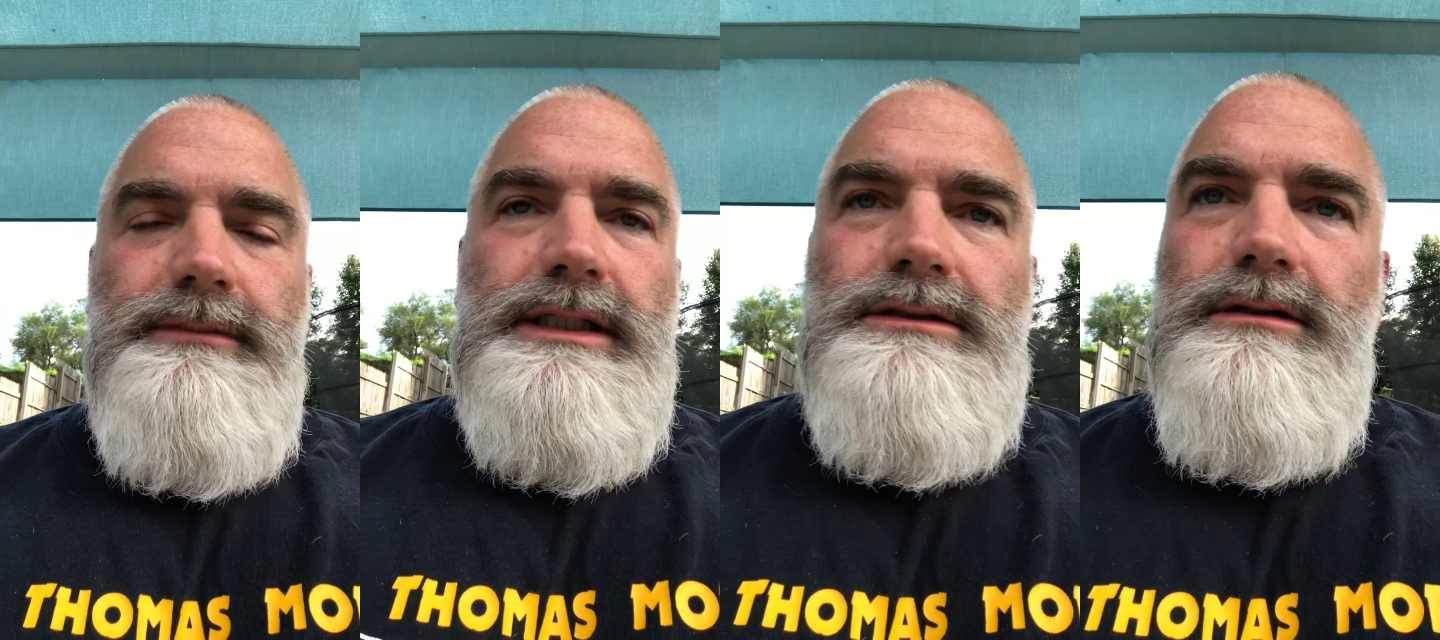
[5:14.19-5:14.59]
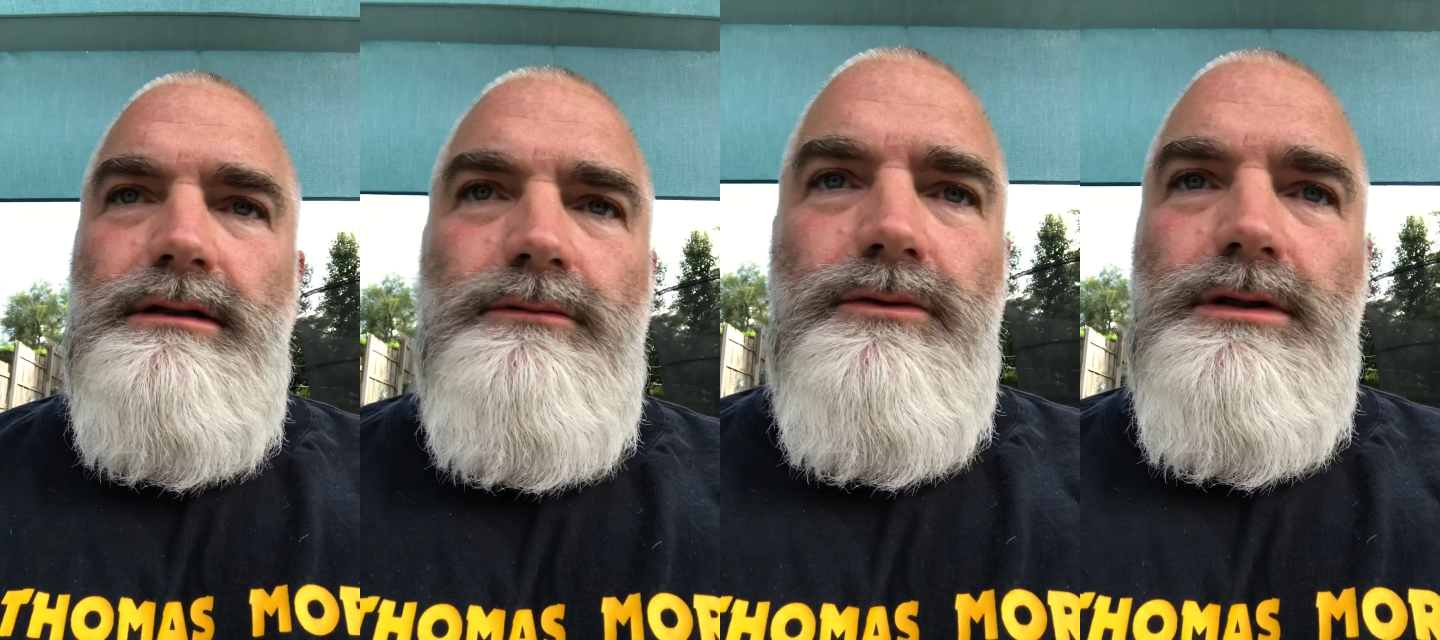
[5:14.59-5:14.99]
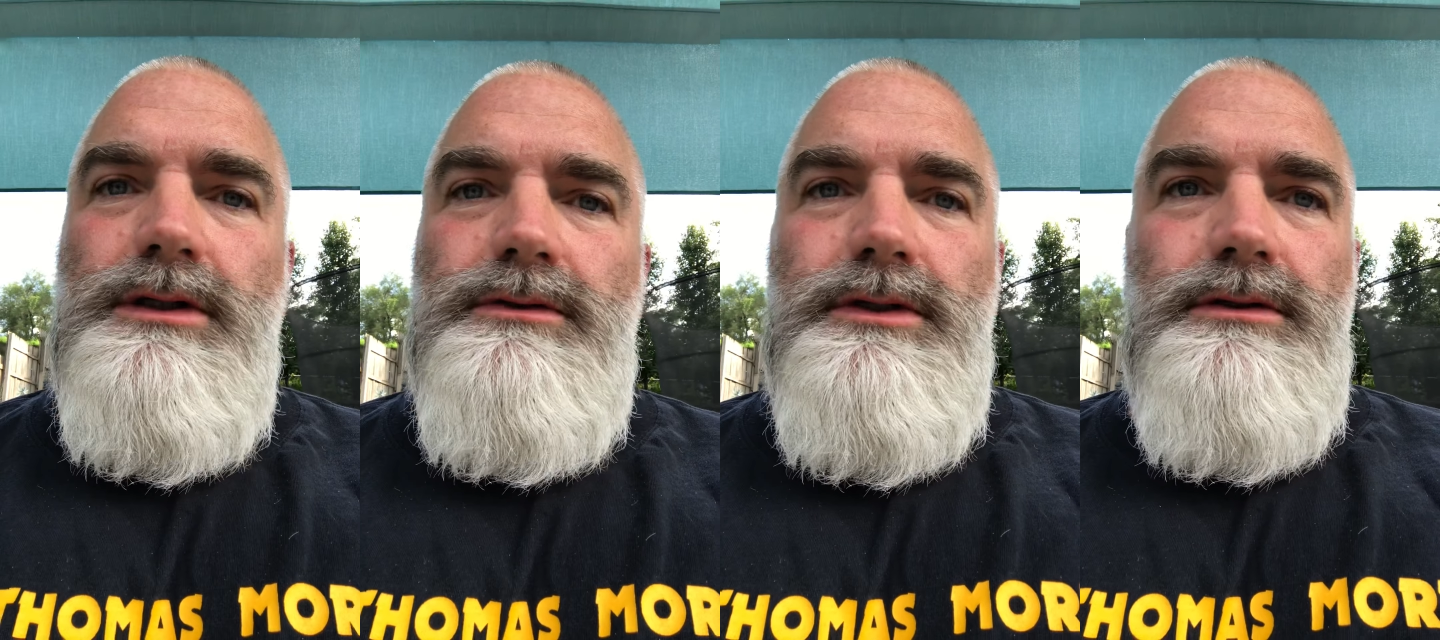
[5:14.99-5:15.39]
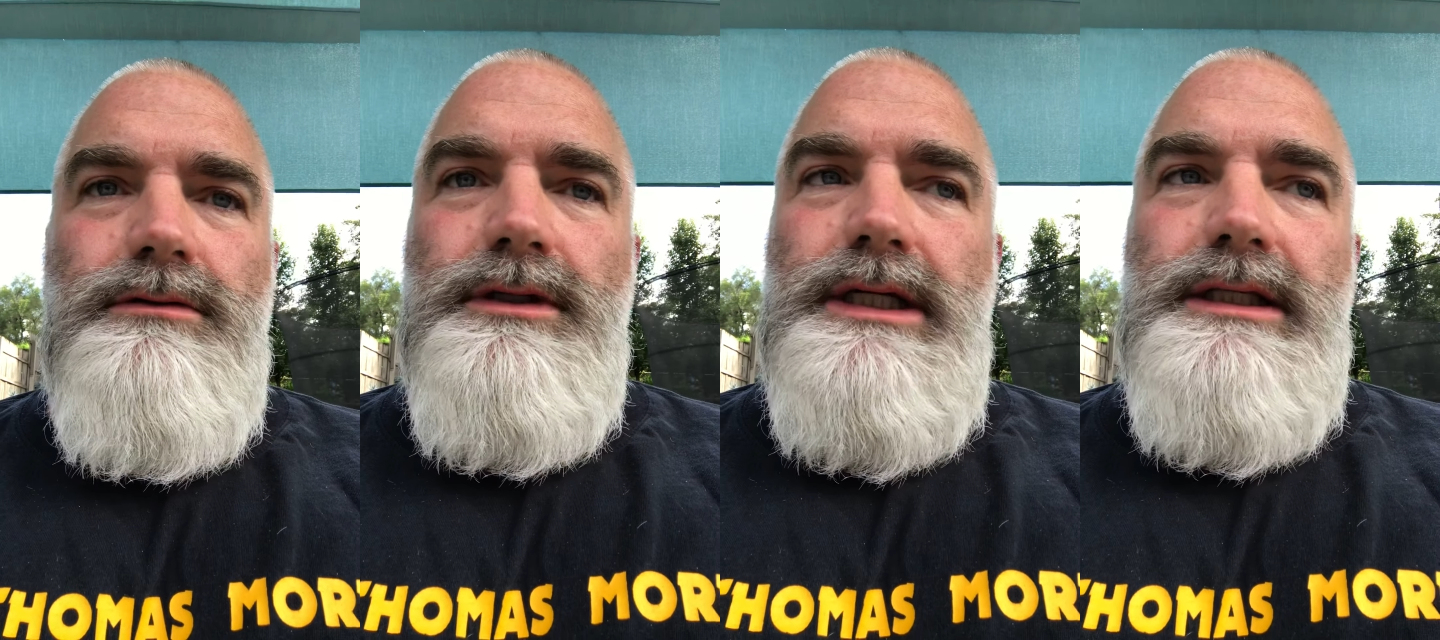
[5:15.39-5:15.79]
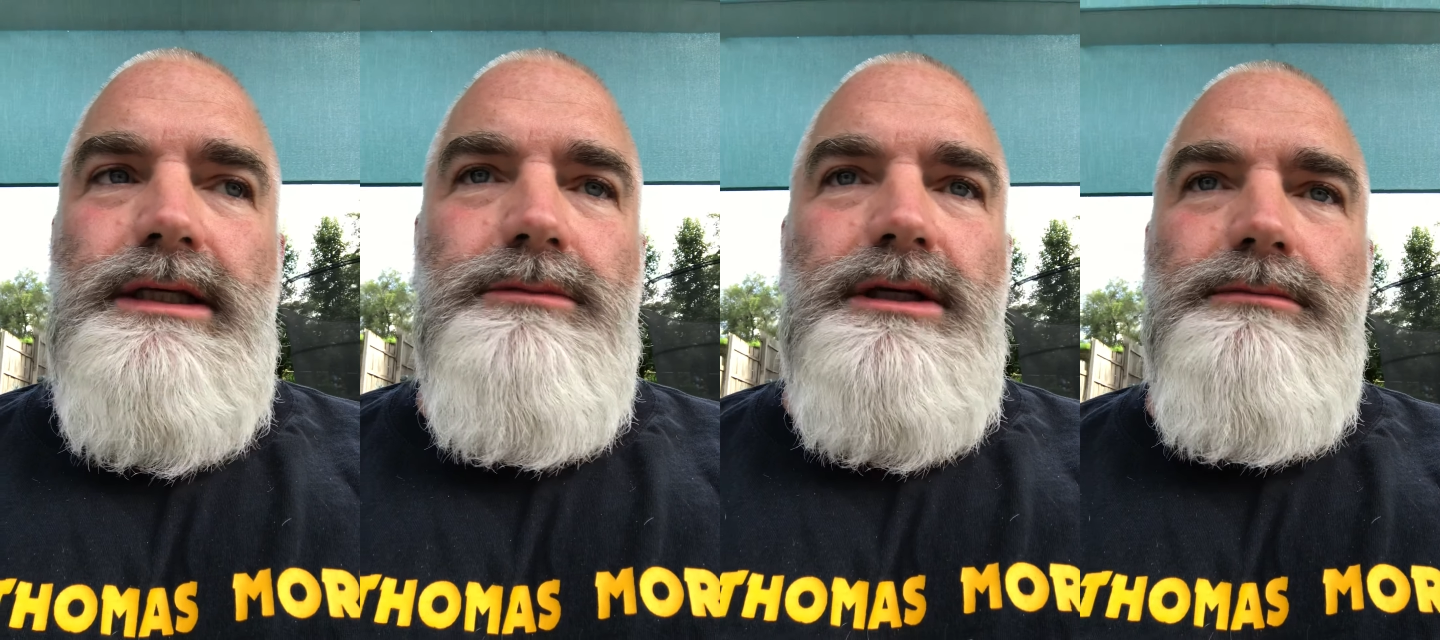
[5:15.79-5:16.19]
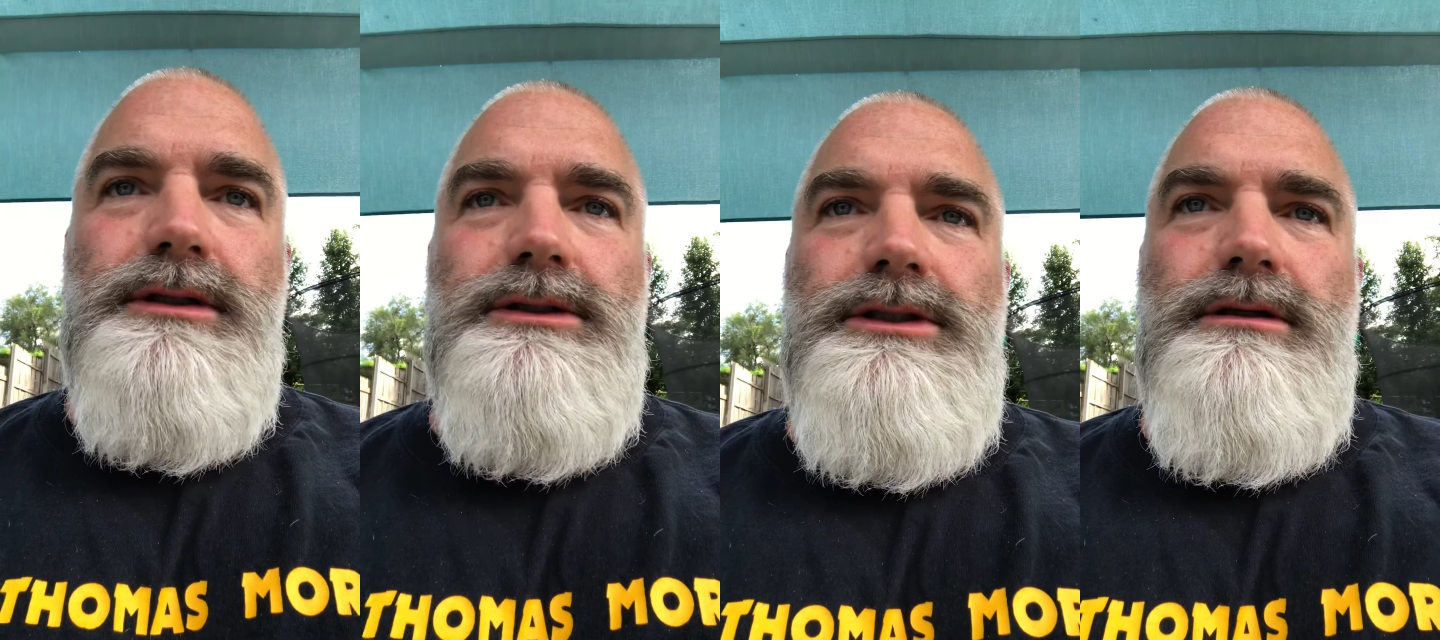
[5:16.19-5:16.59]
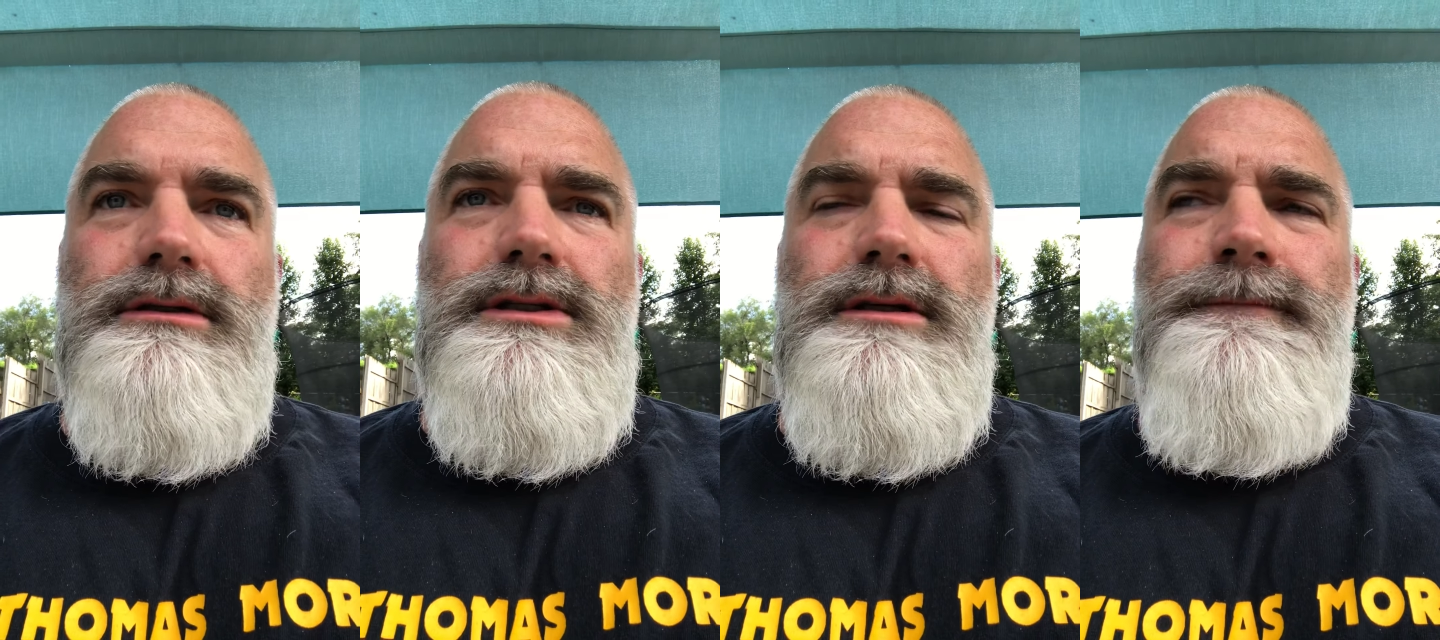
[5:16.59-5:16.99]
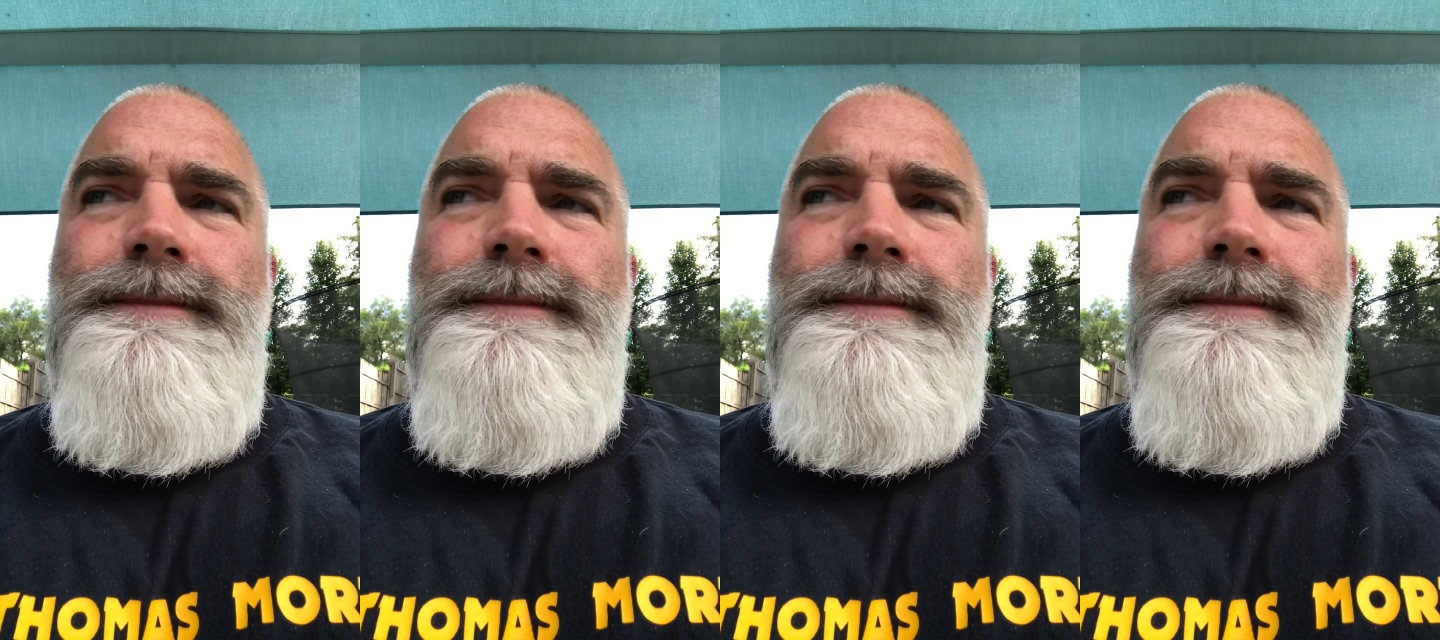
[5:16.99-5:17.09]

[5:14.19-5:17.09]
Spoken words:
That's our number one go-to. Got to keep that blood charged.